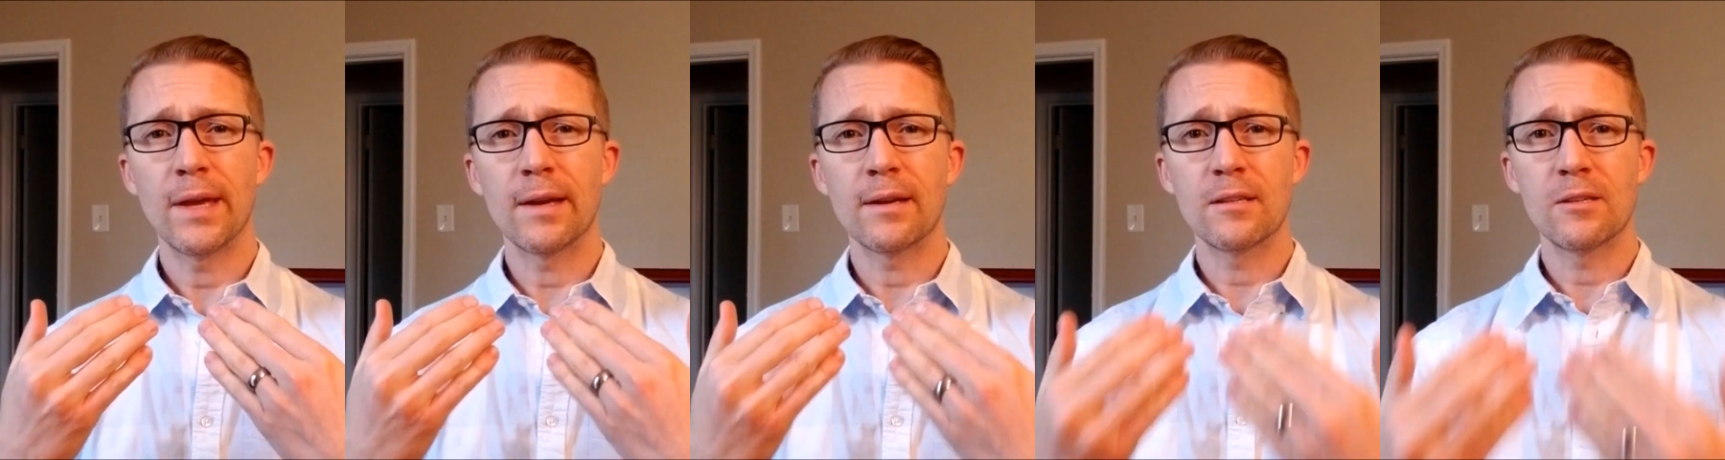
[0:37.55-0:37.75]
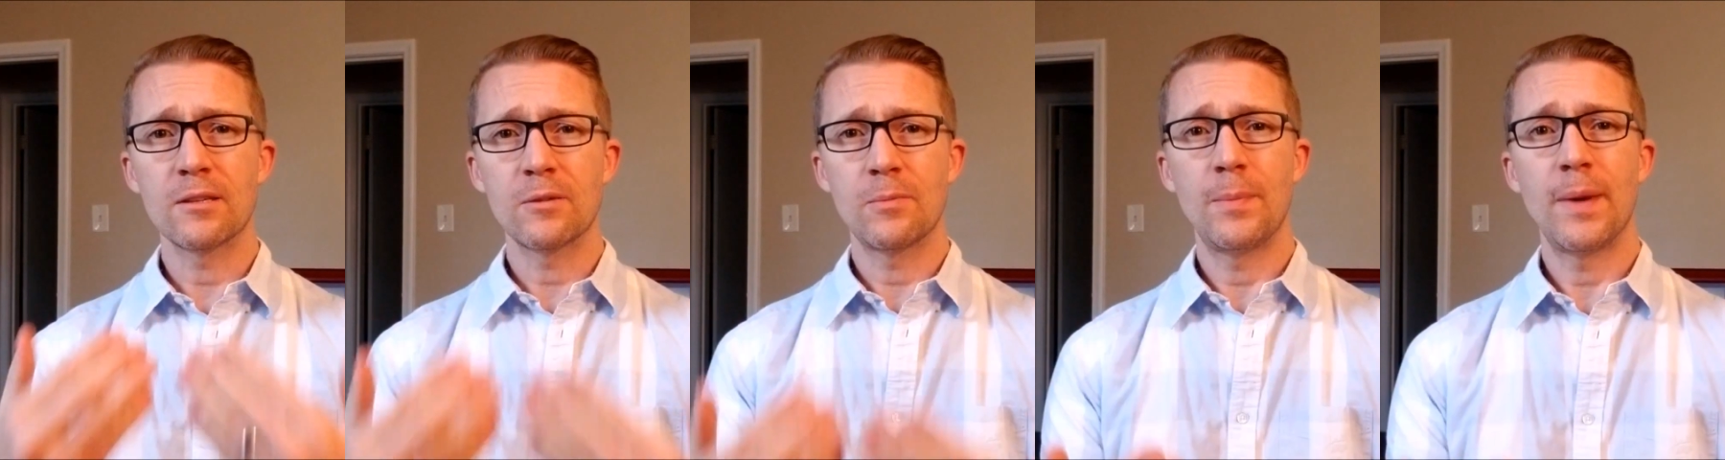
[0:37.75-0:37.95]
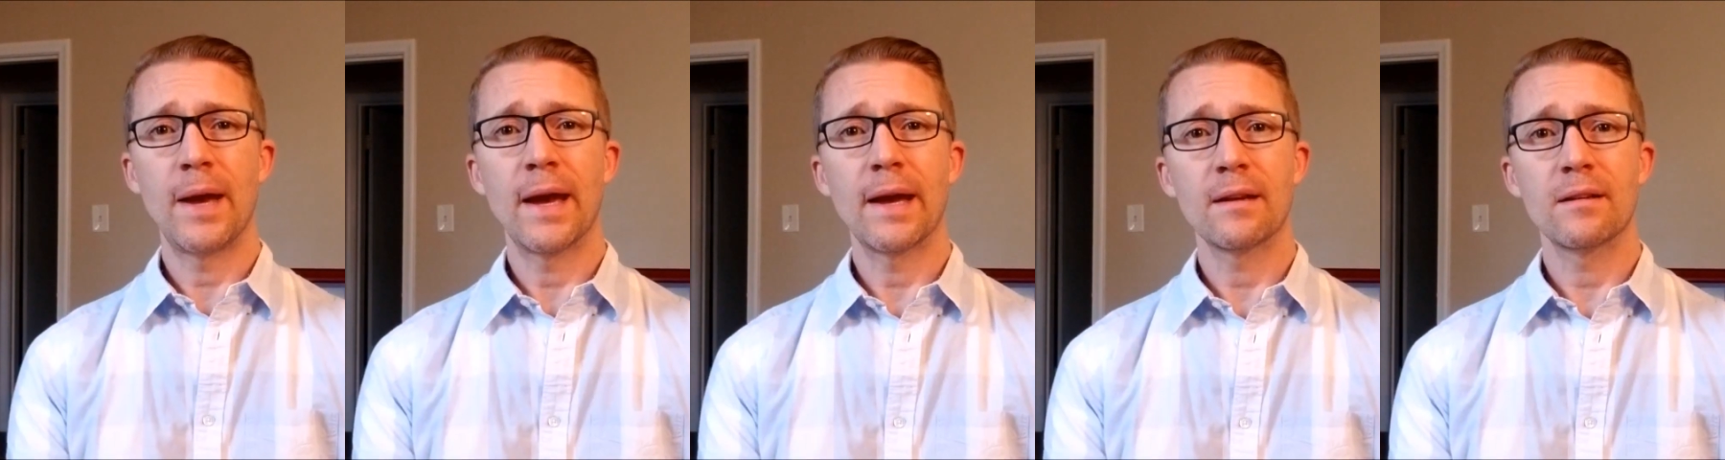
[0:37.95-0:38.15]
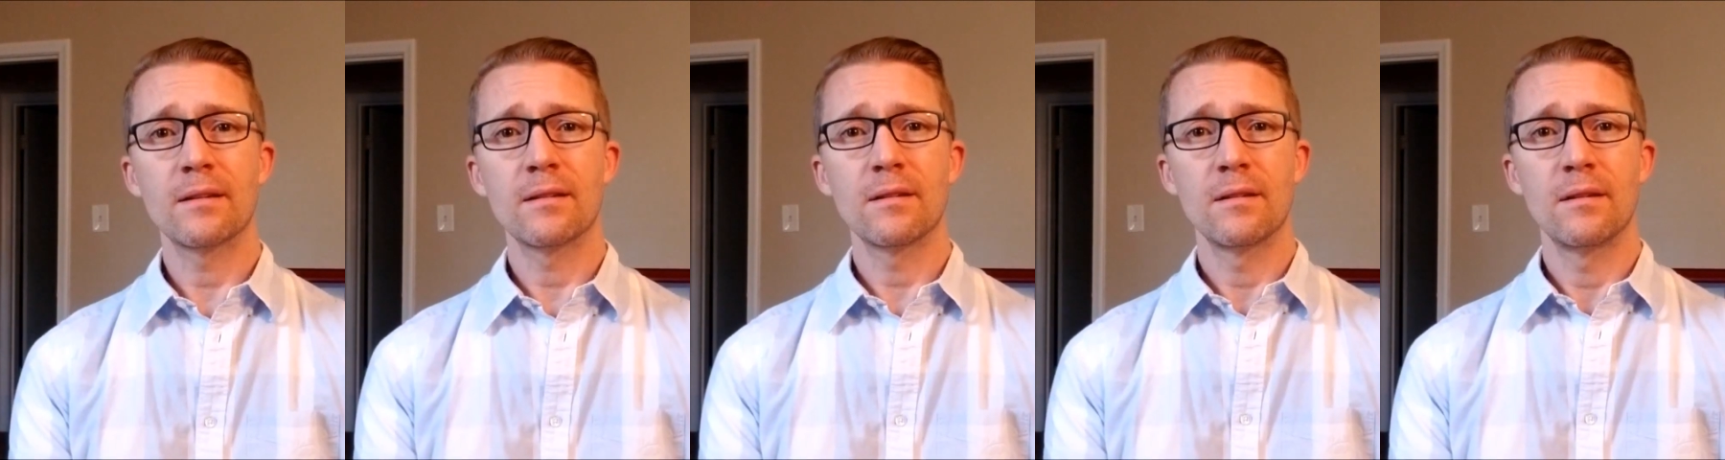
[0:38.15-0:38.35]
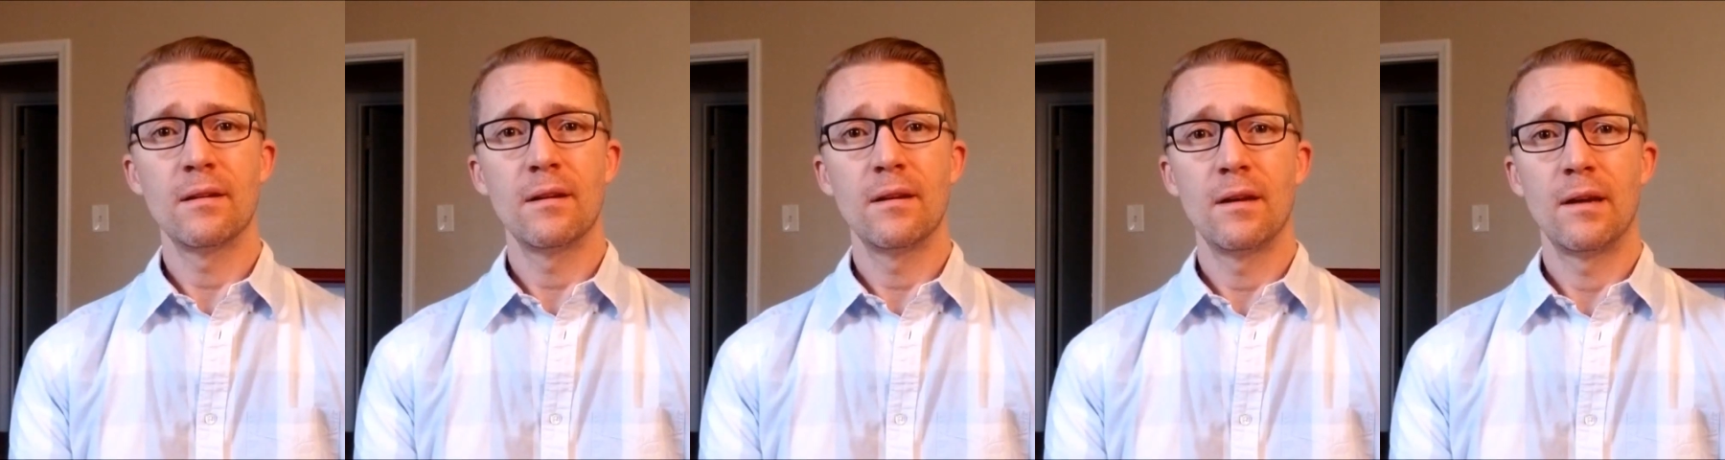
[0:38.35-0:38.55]

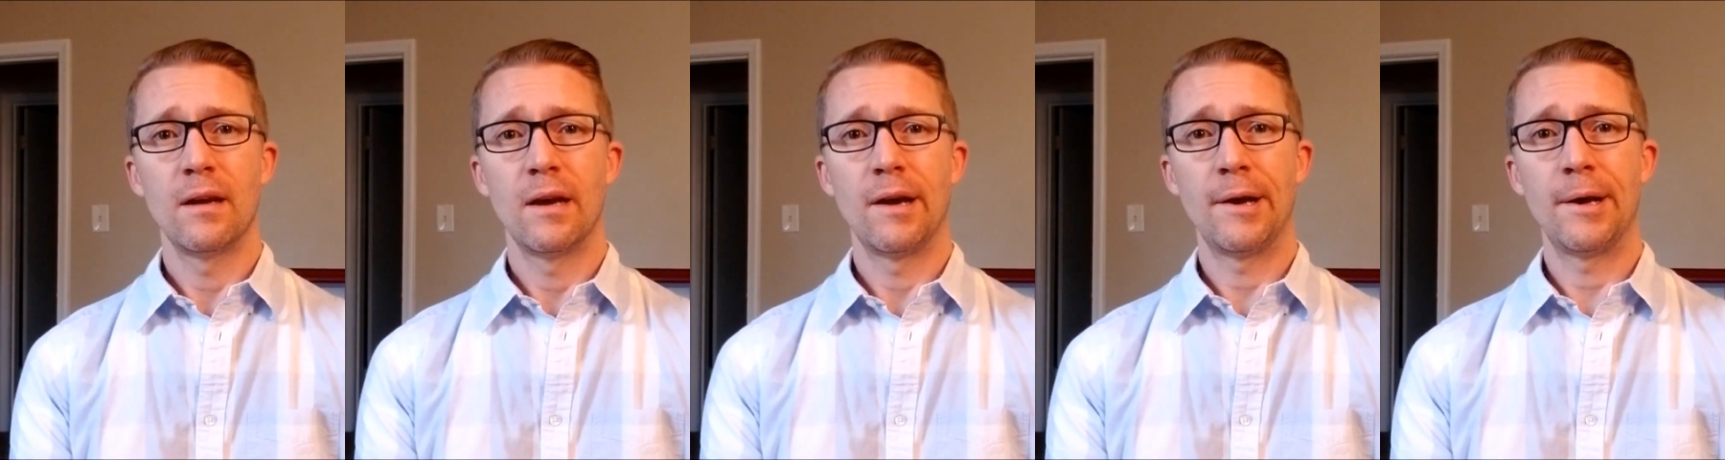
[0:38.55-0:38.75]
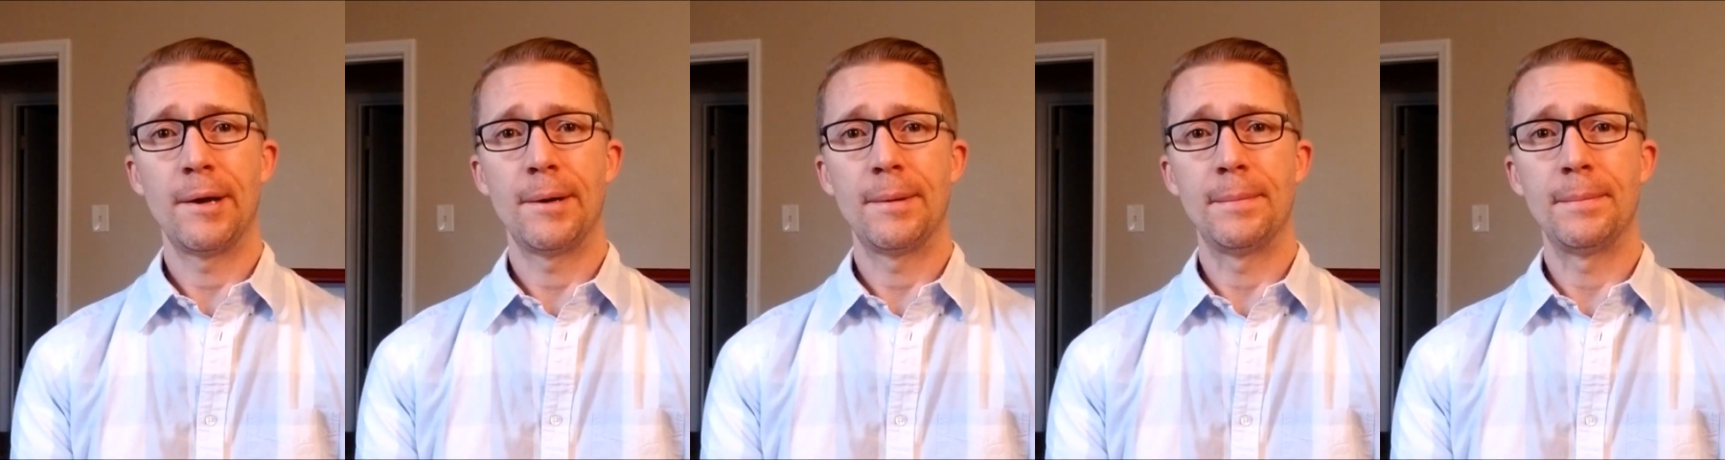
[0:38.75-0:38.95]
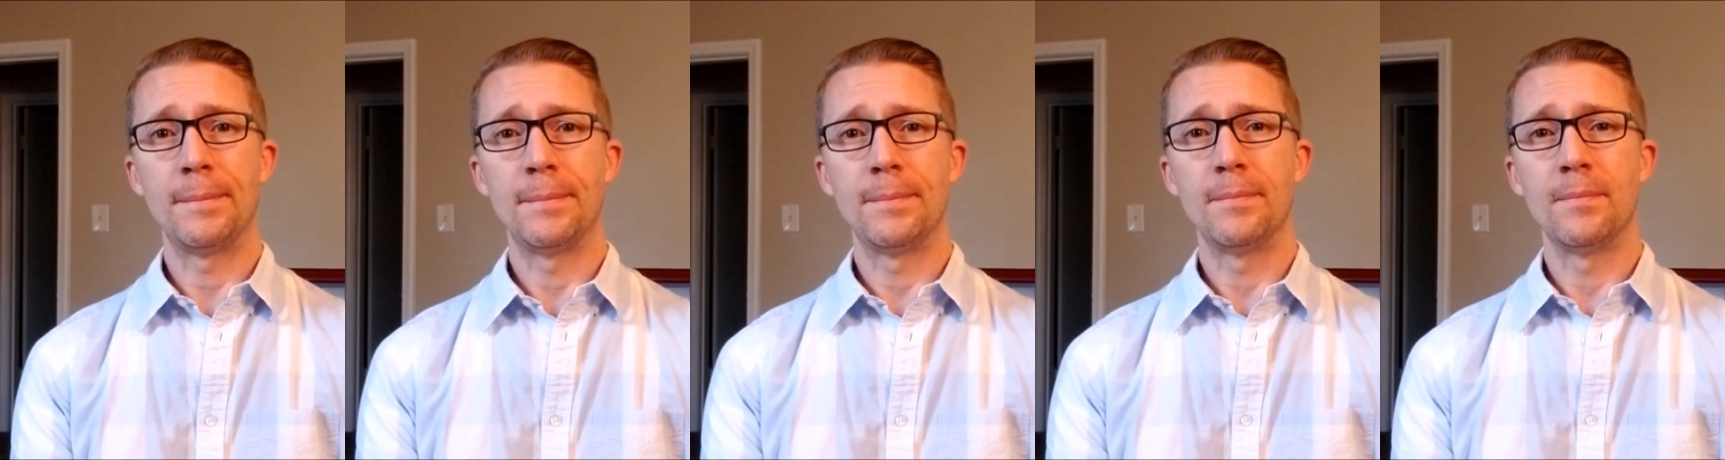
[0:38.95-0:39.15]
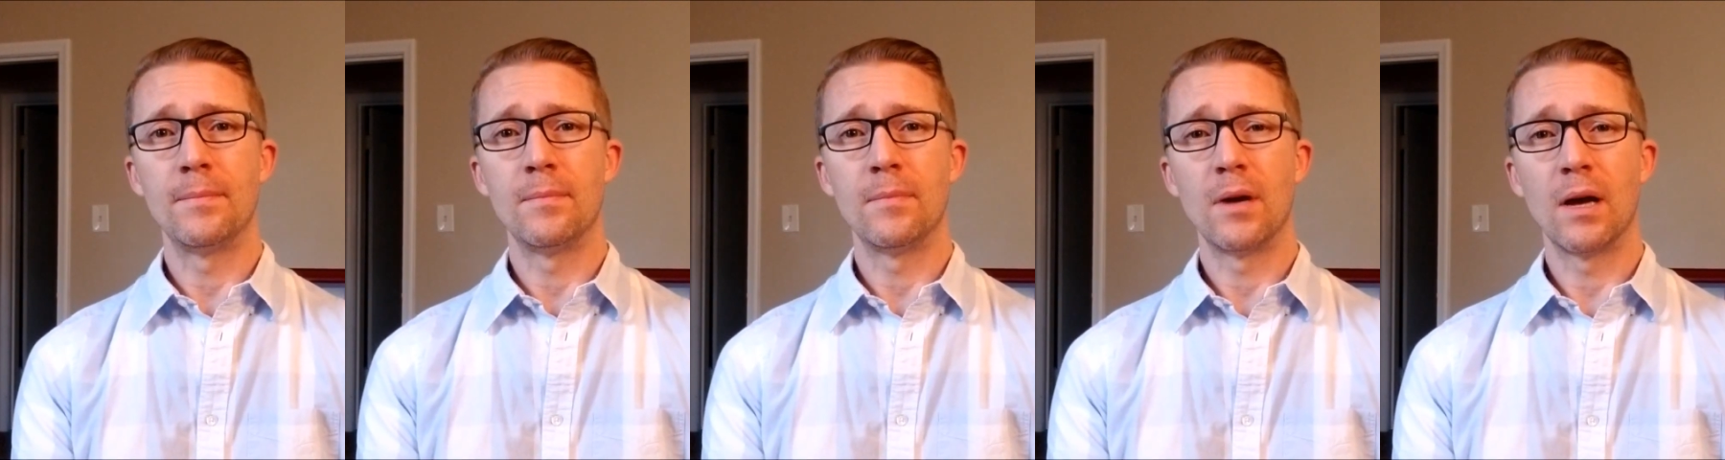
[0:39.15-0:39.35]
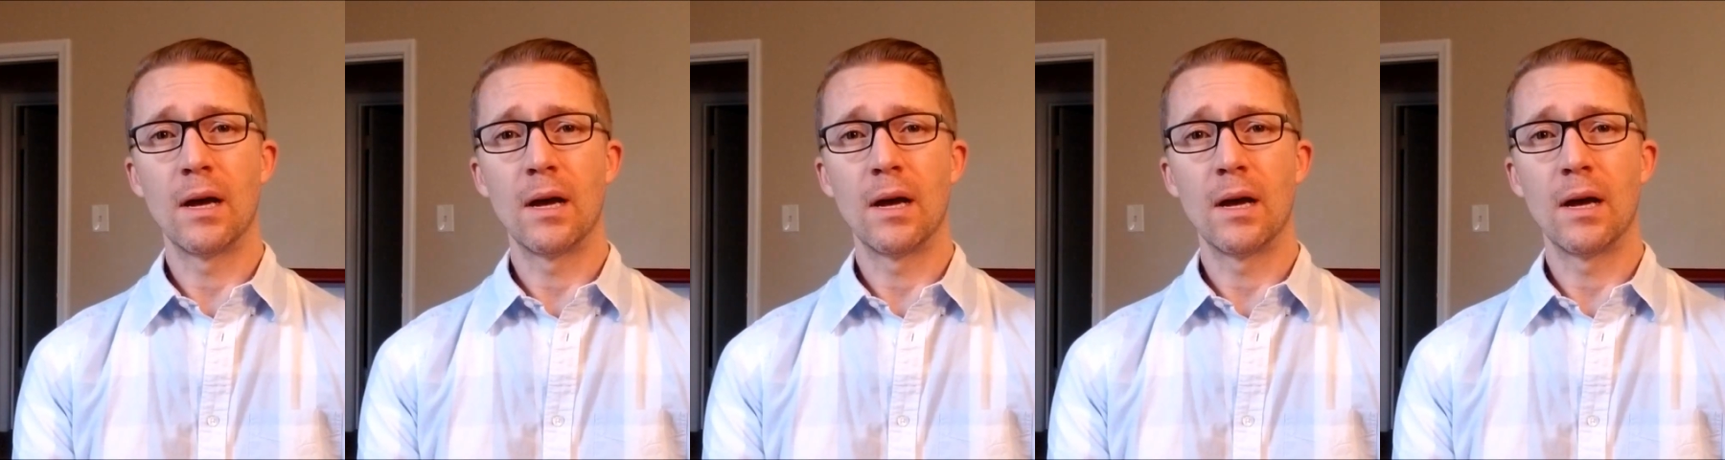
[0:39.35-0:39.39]
expect um,